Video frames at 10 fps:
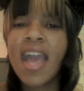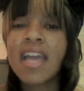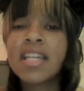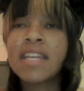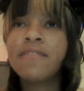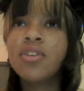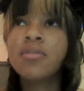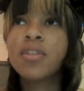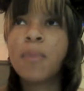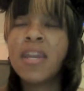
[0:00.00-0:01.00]
And if
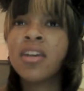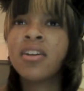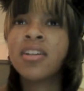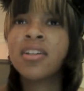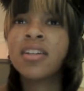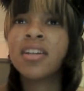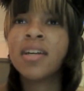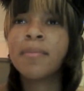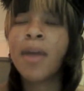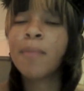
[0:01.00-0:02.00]
you, depending on
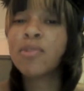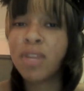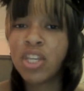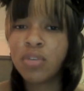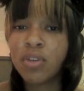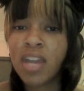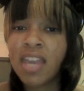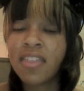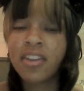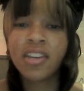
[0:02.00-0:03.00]
how much money you
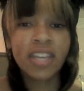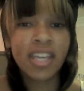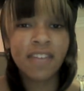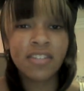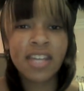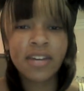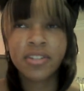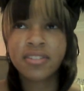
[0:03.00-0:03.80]
donate, they're giving gifts out.